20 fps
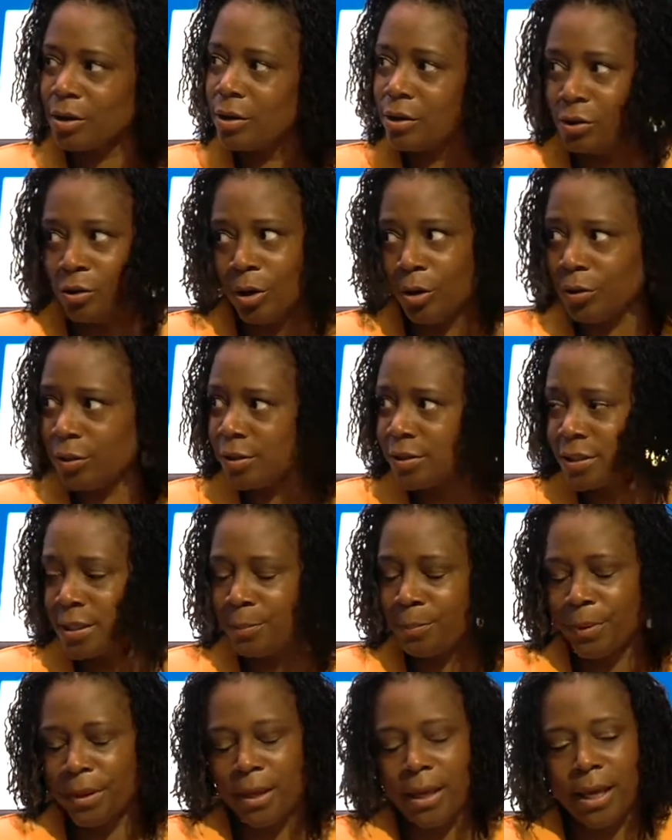
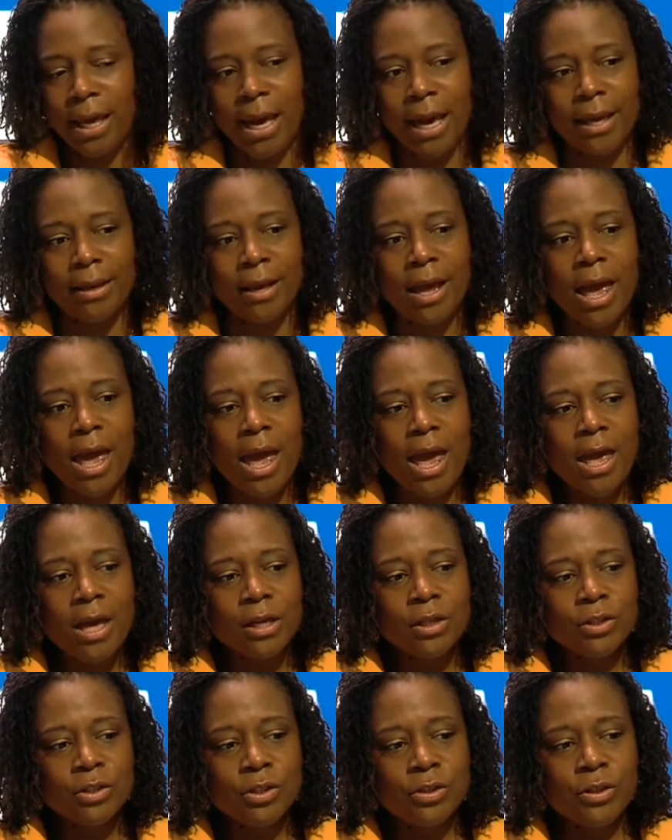CP, and
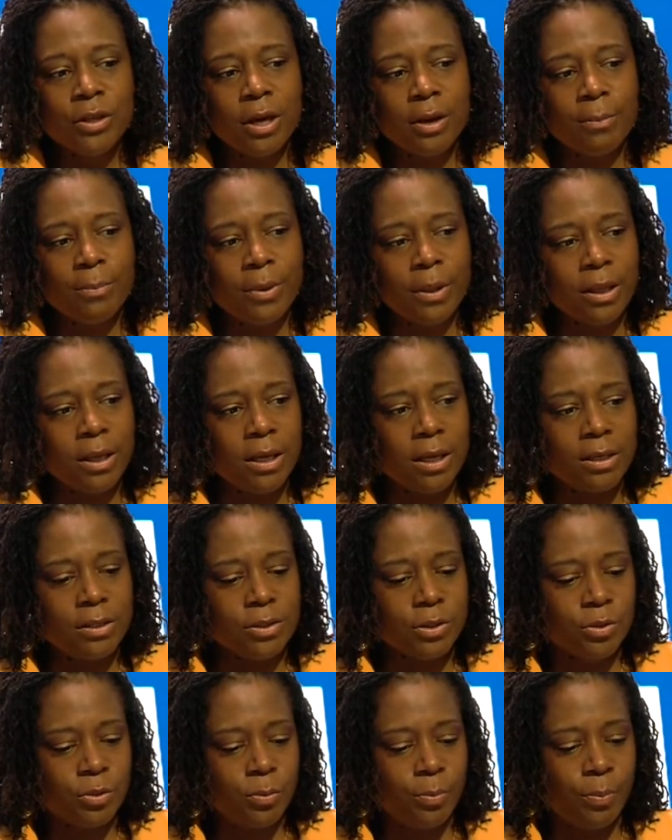the ability
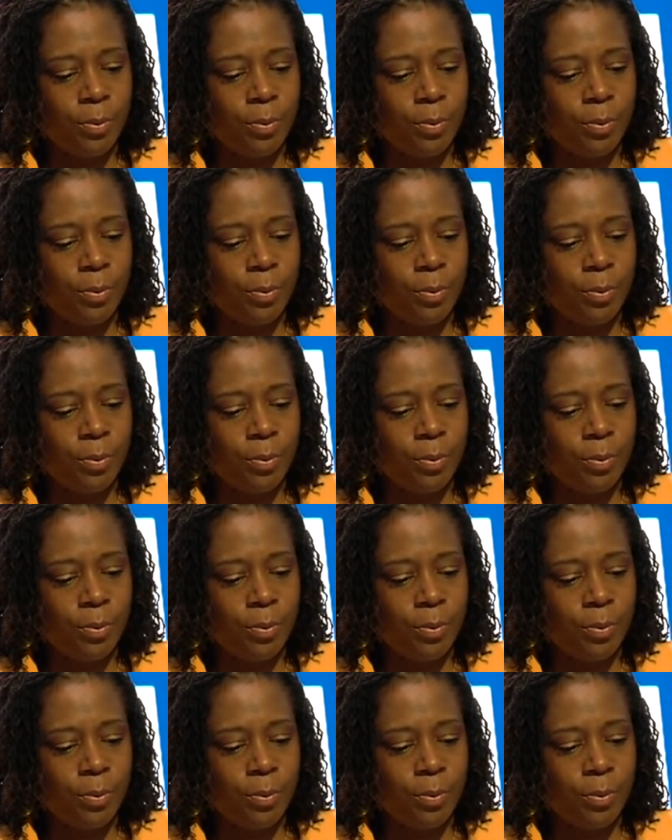to